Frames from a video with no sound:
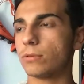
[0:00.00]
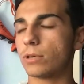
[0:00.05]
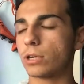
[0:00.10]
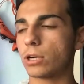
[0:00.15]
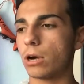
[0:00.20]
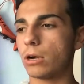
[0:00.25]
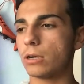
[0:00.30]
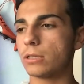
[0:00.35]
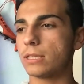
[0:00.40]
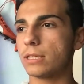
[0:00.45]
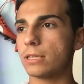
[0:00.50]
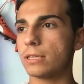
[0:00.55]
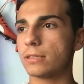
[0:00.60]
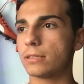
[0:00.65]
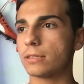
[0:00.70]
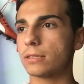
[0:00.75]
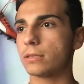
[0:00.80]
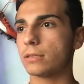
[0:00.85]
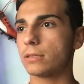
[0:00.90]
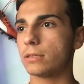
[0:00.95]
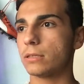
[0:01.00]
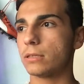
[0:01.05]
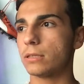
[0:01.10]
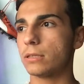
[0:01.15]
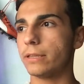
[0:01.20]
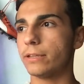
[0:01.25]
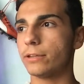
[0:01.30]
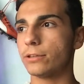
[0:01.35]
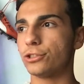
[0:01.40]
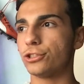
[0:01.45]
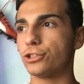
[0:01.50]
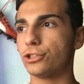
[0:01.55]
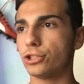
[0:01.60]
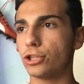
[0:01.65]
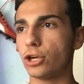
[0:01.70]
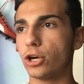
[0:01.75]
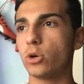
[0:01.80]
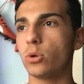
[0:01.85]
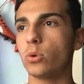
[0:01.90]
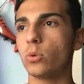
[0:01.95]
Regardless, there's
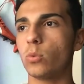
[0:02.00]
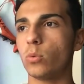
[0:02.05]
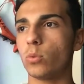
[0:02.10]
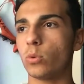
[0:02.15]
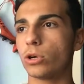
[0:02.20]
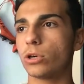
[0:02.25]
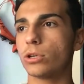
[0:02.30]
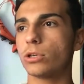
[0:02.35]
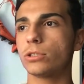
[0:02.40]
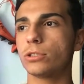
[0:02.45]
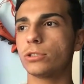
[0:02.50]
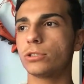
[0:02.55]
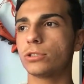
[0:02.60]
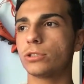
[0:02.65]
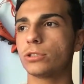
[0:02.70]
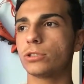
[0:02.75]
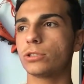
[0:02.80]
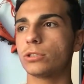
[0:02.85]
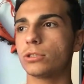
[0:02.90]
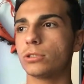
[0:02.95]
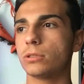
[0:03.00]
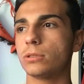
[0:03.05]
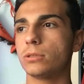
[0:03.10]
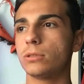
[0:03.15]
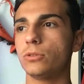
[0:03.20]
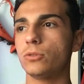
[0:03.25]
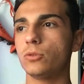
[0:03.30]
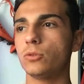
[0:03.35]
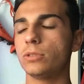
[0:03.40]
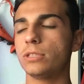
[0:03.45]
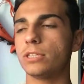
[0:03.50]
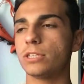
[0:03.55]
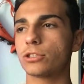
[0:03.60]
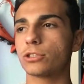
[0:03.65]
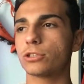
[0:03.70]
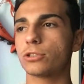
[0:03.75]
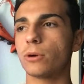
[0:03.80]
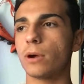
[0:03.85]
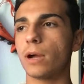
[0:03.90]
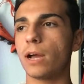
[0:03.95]
no words to
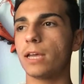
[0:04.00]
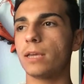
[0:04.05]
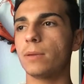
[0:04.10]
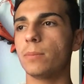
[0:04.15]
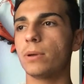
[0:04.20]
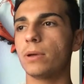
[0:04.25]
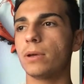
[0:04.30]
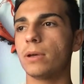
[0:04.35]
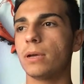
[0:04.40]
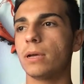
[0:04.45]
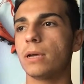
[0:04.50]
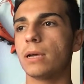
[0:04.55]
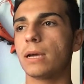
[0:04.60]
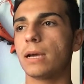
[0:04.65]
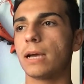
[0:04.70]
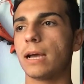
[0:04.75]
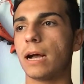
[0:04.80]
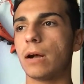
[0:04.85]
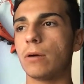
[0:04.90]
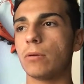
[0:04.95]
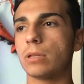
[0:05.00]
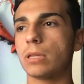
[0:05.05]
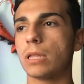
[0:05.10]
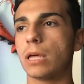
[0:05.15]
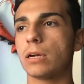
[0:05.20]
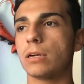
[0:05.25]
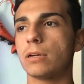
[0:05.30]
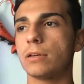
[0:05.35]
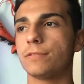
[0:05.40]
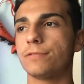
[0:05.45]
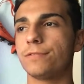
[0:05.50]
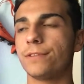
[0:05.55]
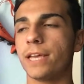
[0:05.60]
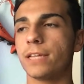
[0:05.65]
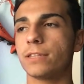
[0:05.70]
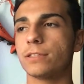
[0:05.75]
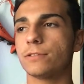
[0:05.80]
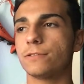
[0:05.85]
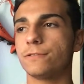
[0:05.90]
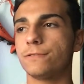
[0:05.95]
describe how a lot of
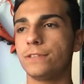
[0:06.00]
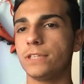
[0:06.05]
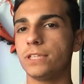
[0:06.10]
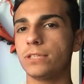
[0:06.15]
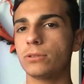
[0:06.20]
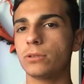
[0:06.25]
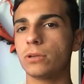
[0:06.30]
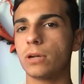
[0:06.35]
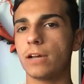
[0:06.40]
fans feel.